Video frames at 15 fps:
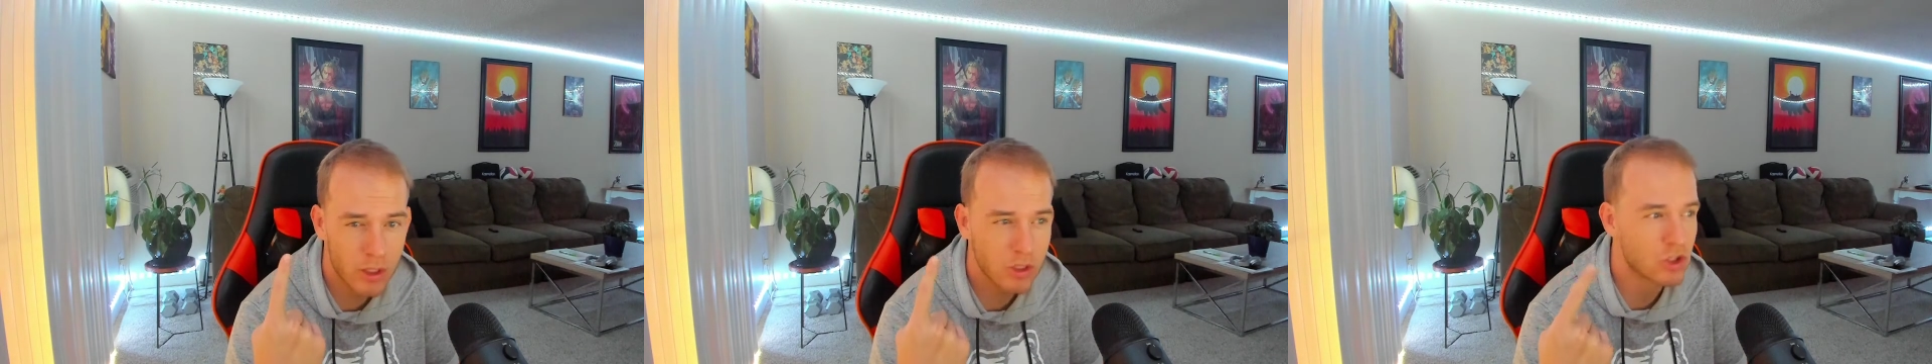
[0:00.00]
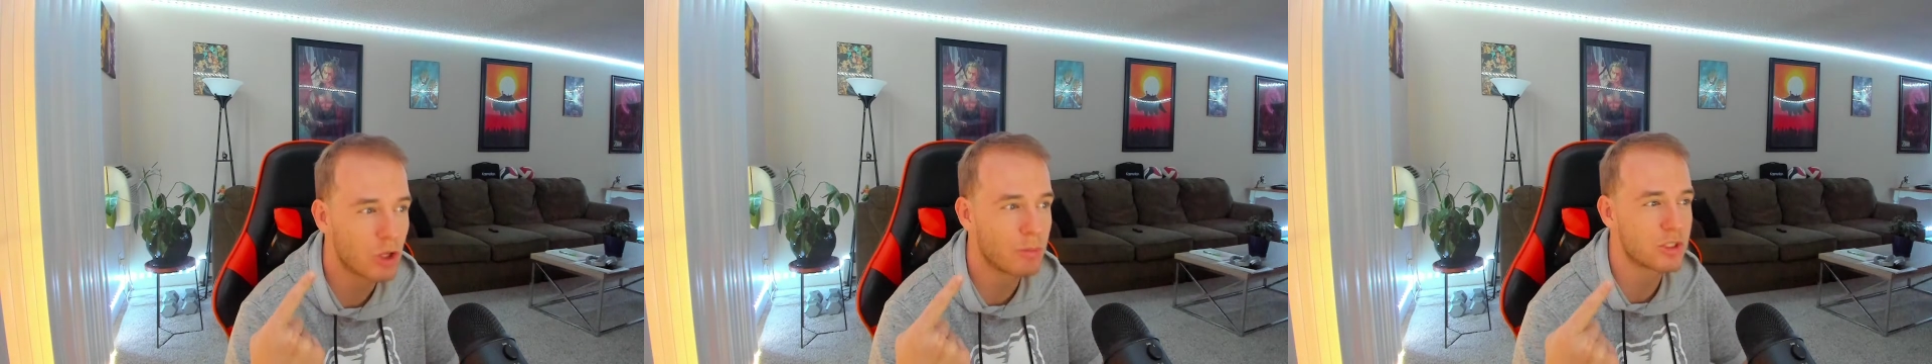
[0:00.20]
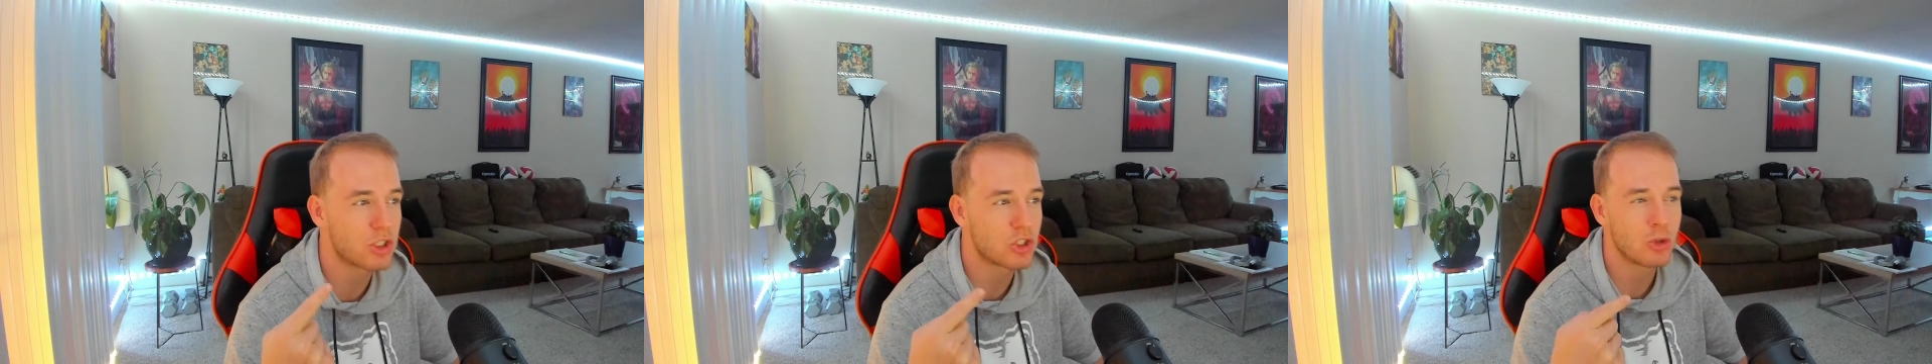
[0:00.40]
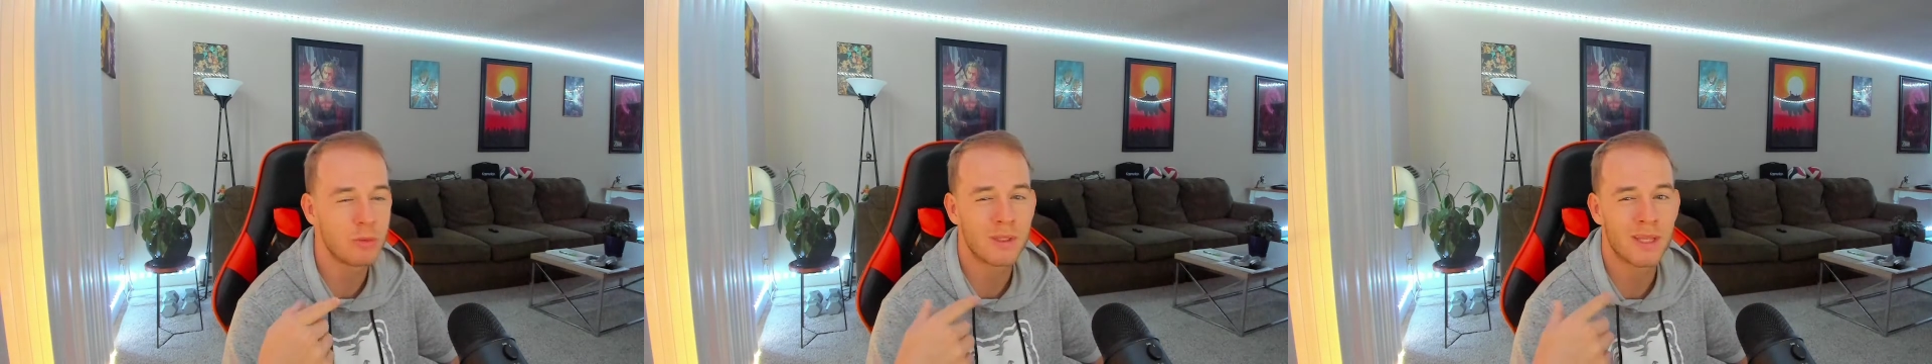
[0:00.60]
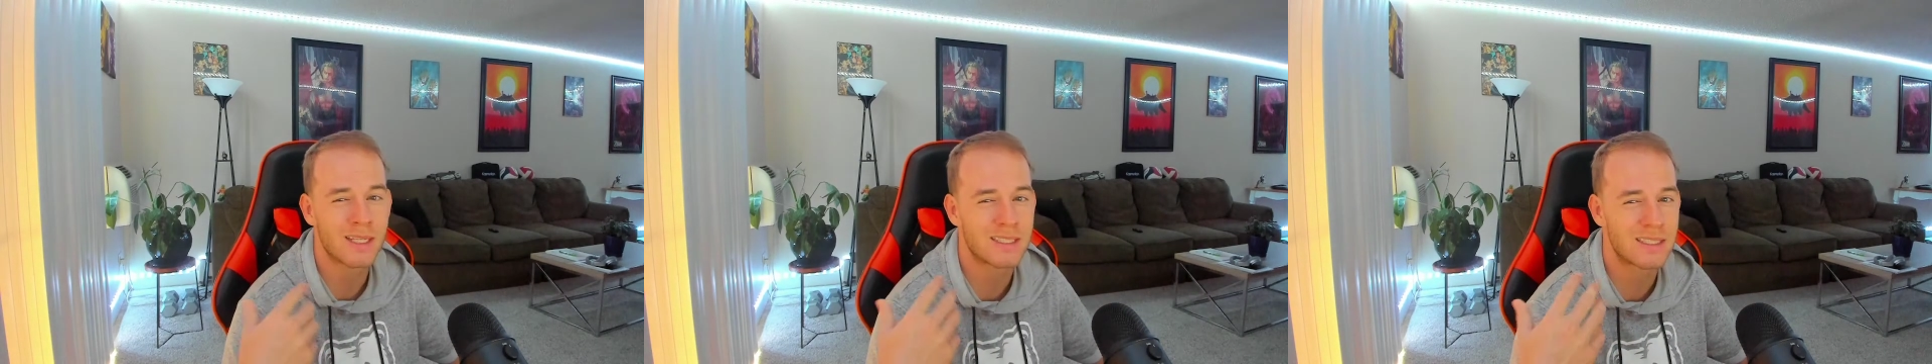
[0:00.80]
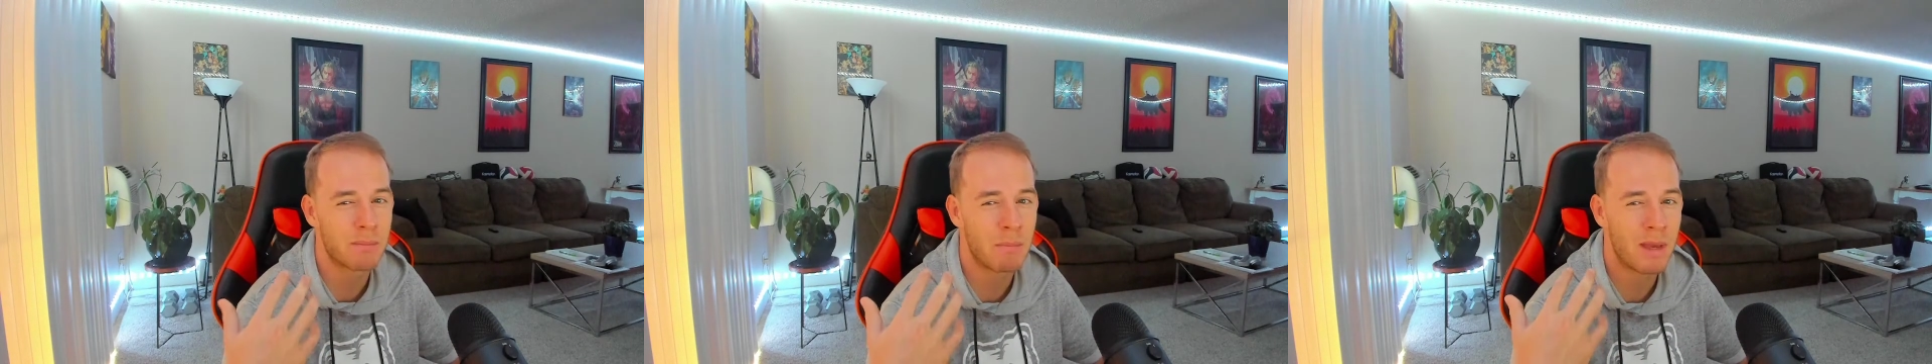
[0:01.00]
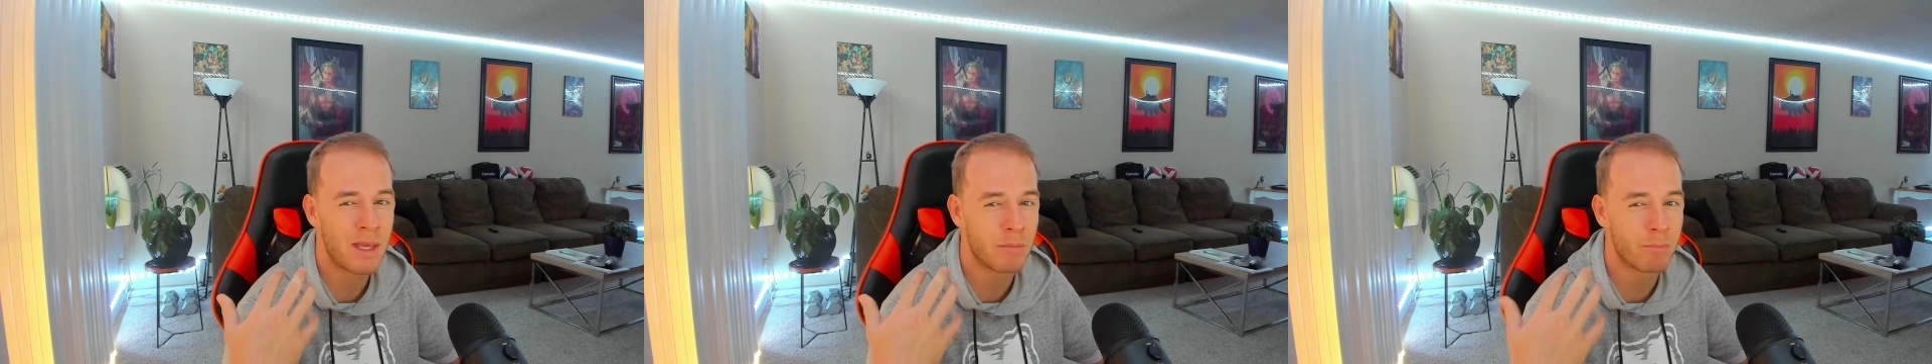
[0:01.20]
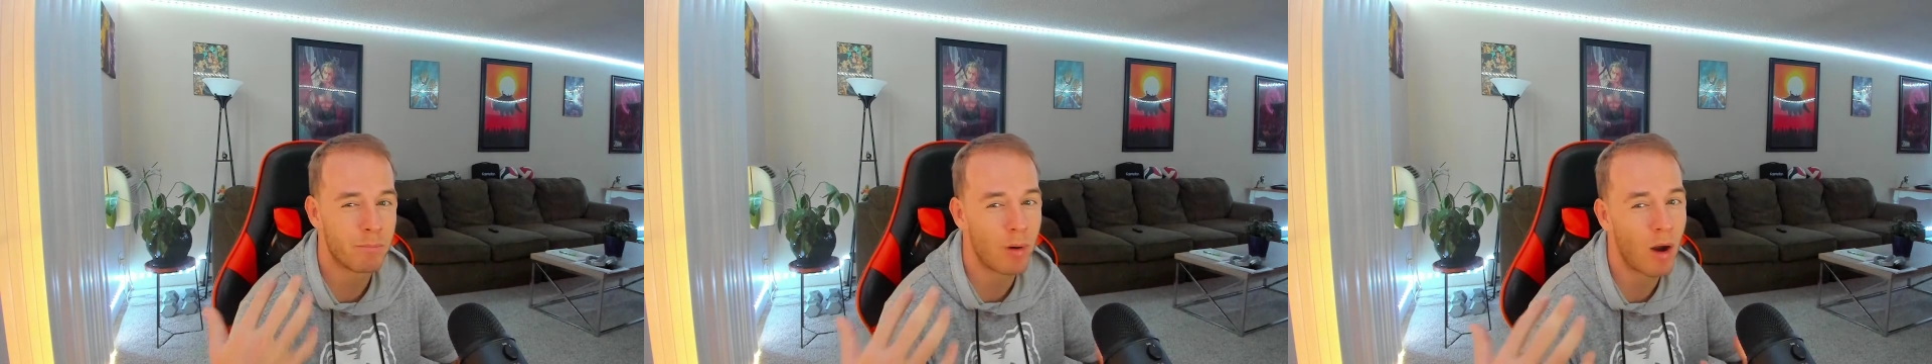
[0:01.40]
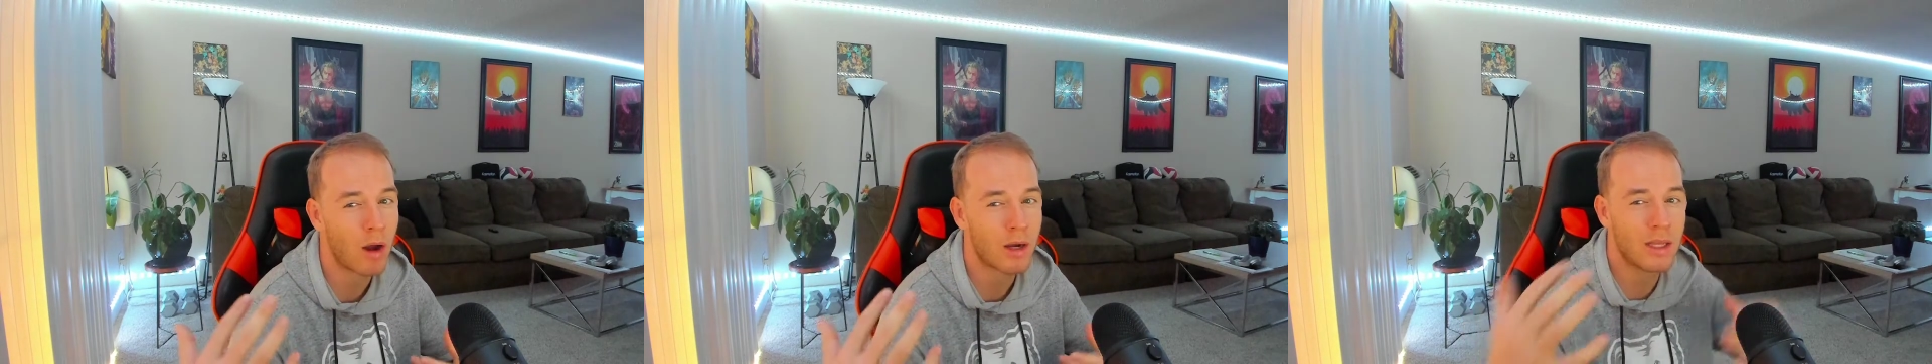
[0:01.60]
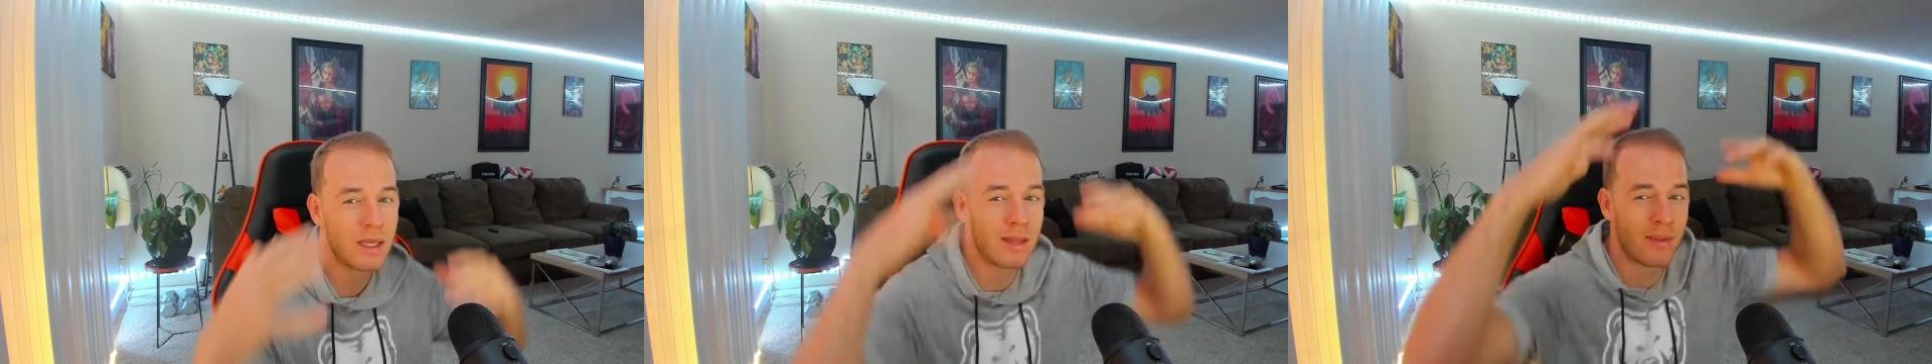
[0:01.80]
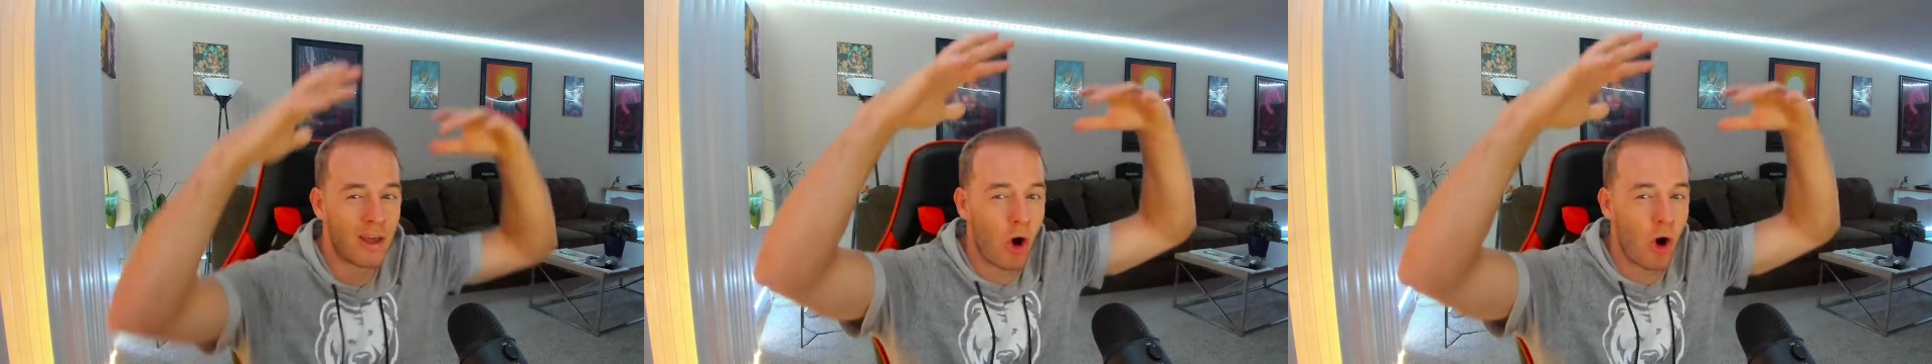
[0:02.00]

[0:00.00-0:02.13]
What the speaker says: so I'm assuming that's the main body and they